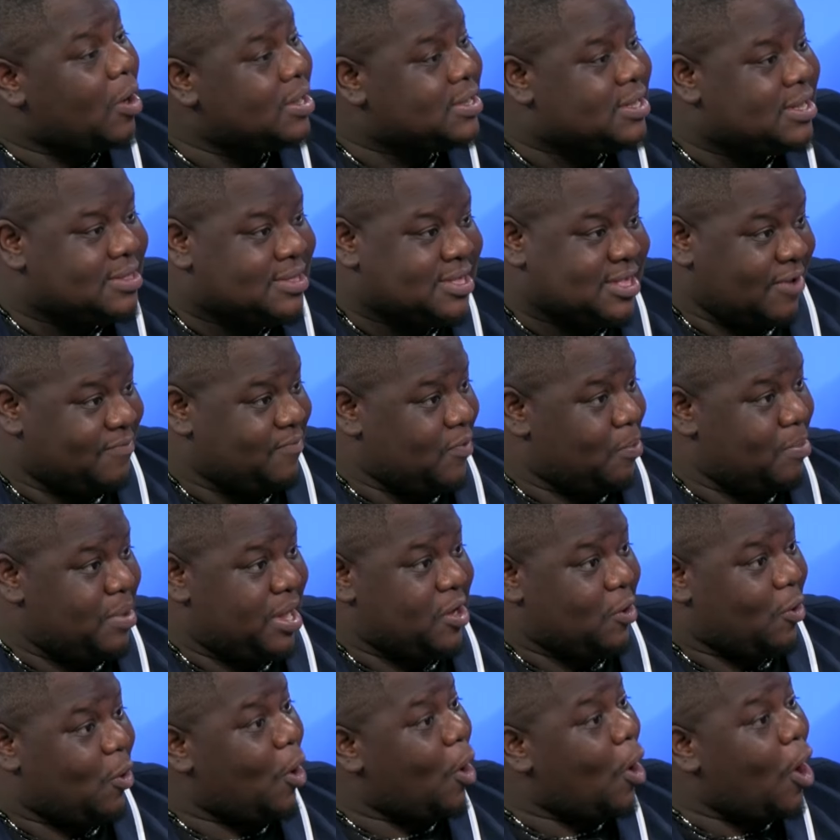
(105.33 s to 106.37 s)
or a silver or
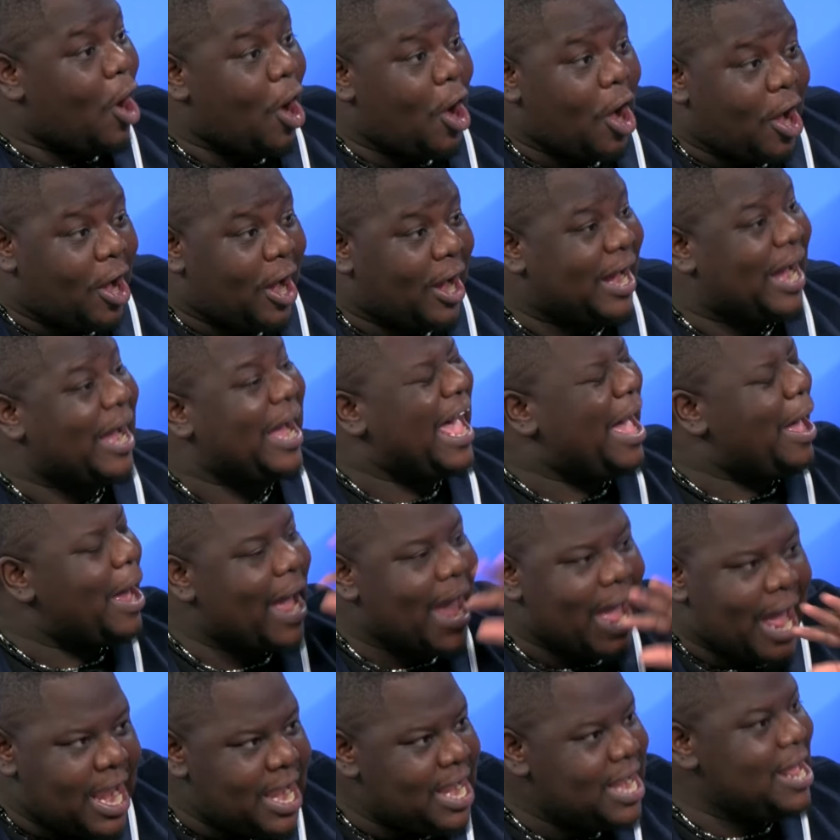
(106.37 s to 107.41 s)
medal, medal or, or
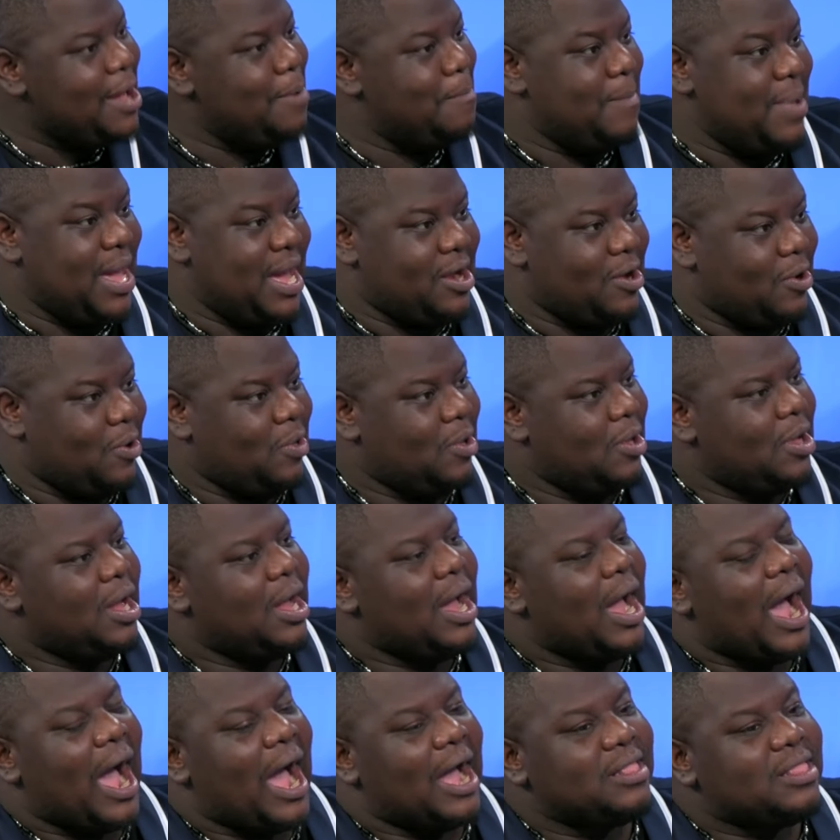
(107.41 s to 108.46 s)
medal. any right, medal, right,
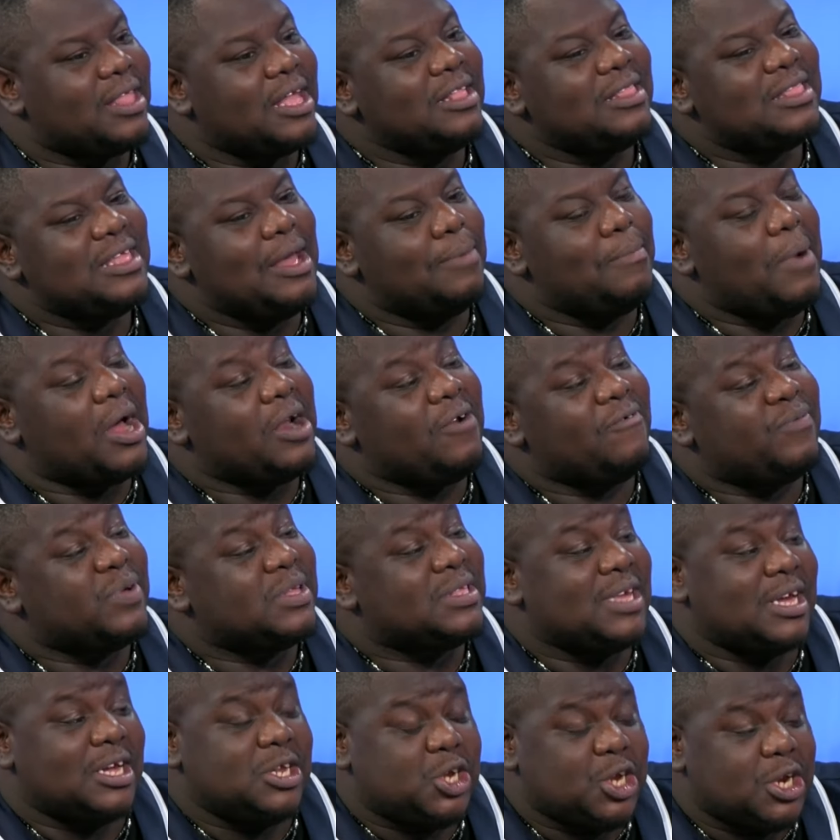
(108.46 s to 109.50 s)
right. I think the amount of
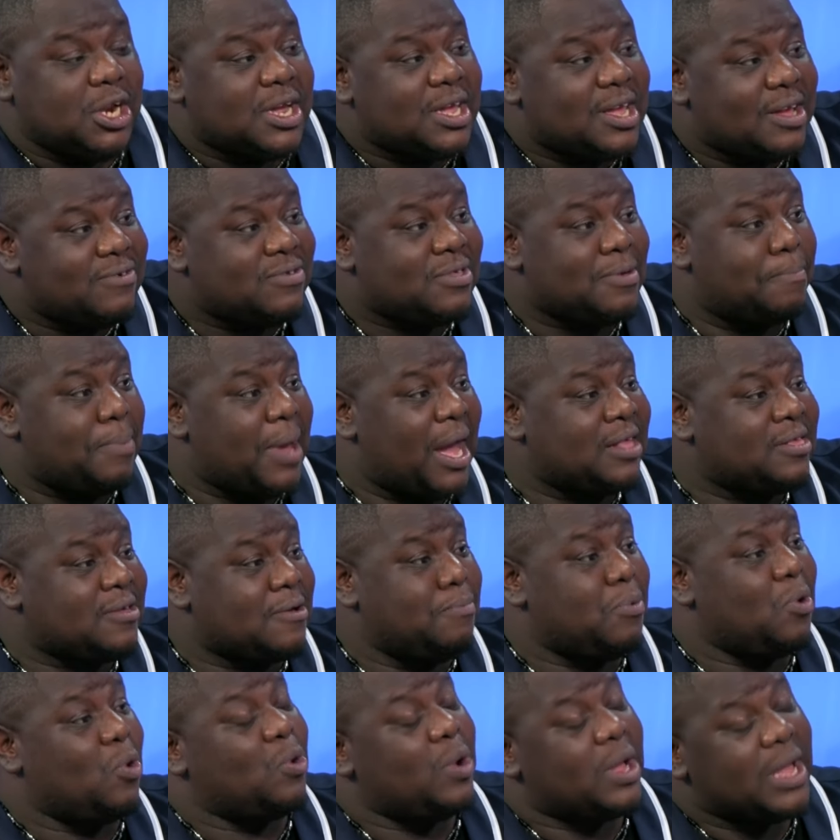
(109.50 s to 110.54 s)
attention it gives to
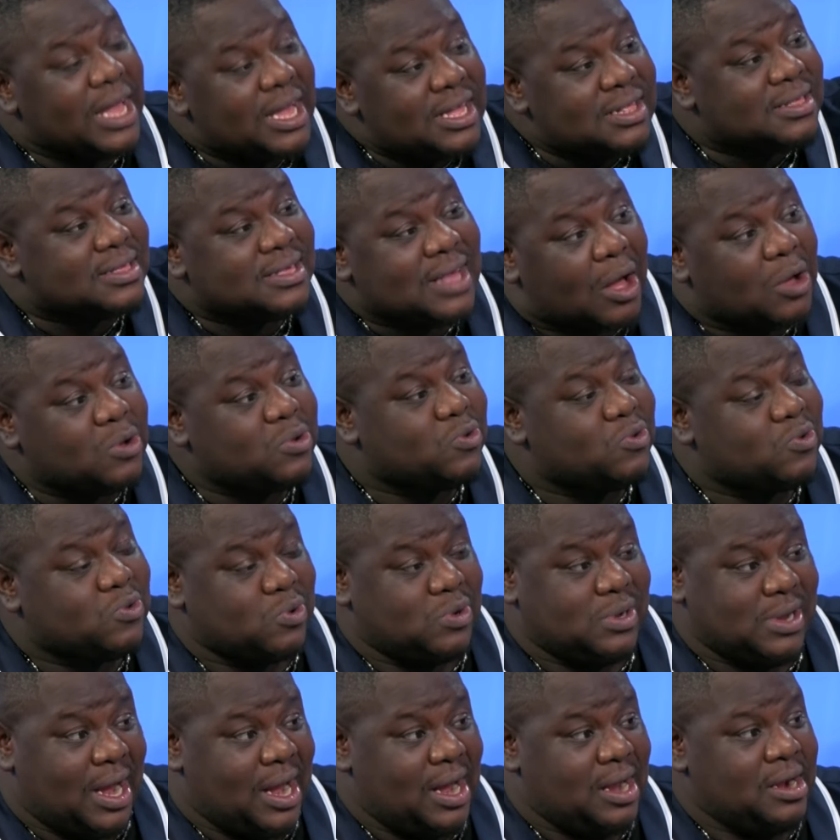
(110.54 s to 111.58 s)
basketball in South
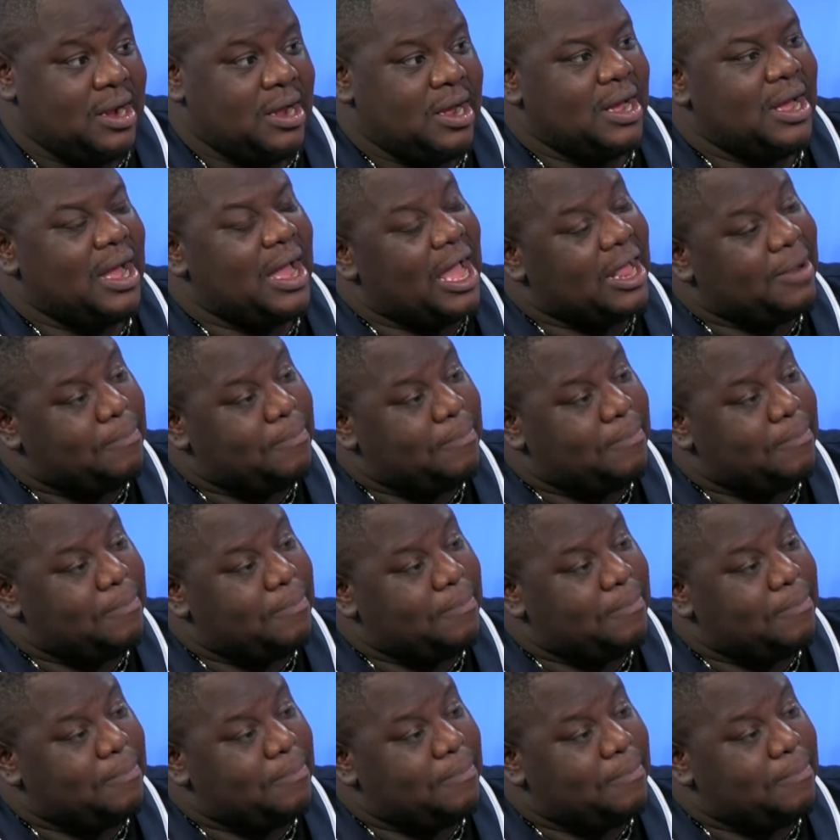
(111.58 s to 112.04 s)
Sudan yeah.